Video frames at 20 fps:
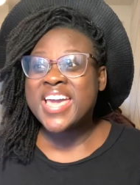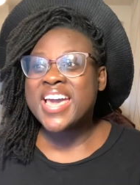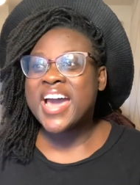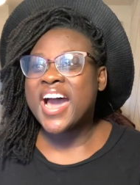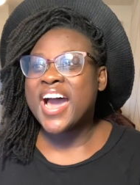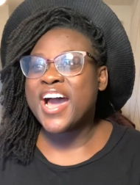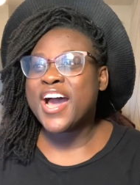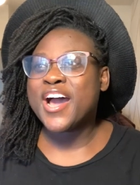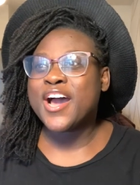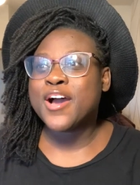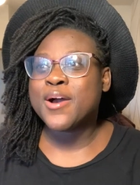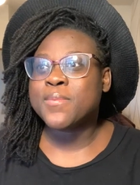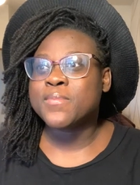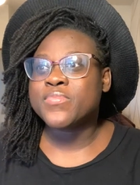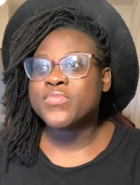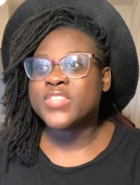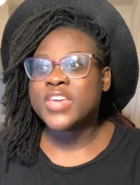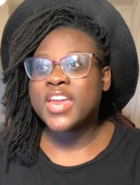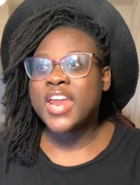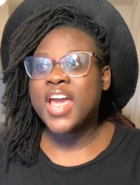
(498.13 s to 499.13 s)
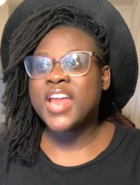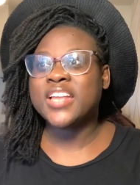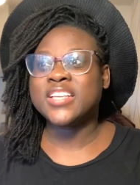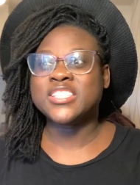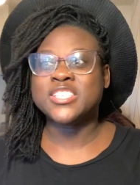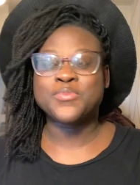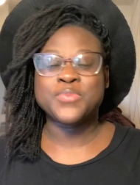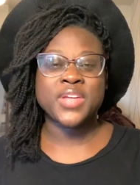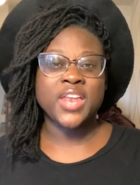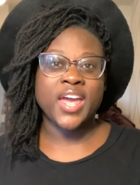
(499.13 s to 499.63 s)
Um, then I need
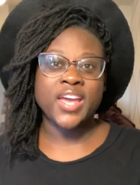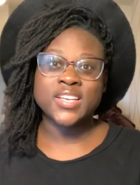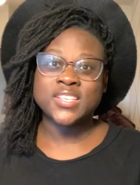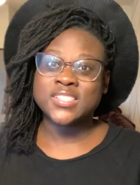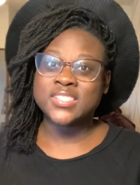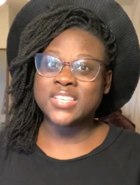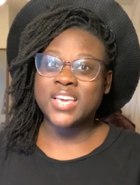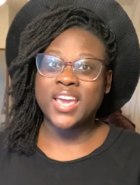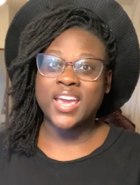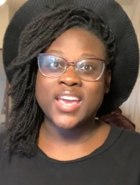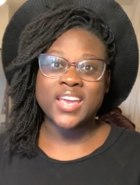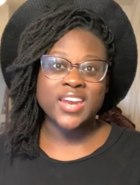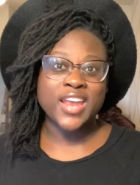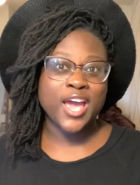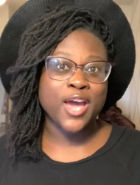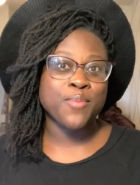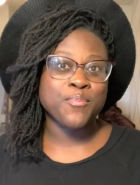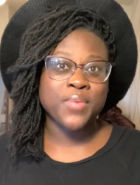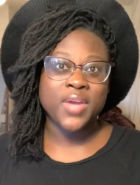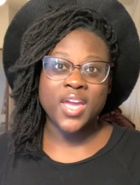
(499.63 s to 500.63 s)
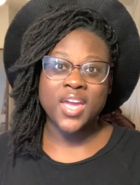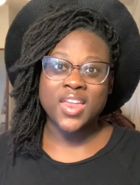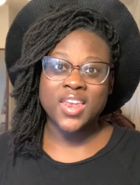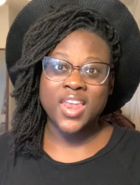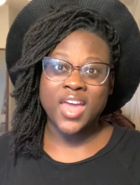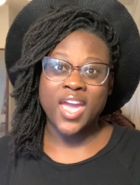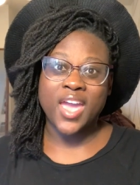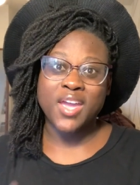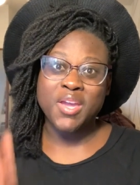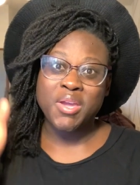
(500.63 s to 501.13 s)
to be like sitting up and
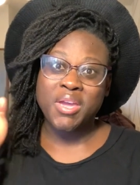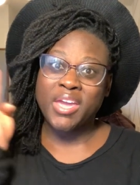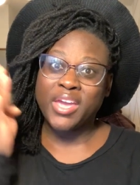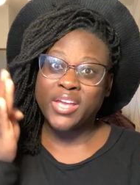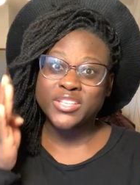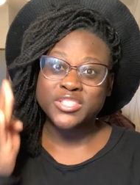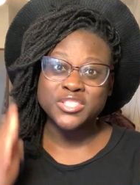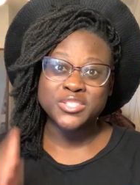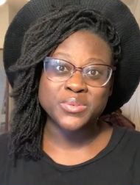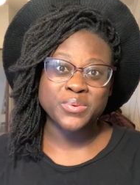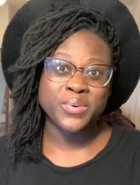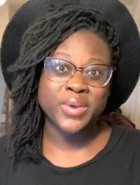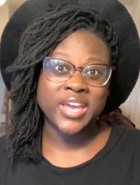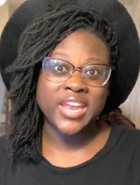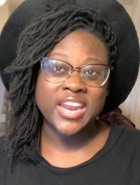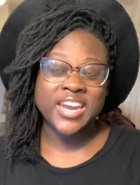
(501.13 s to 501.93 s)
like into it.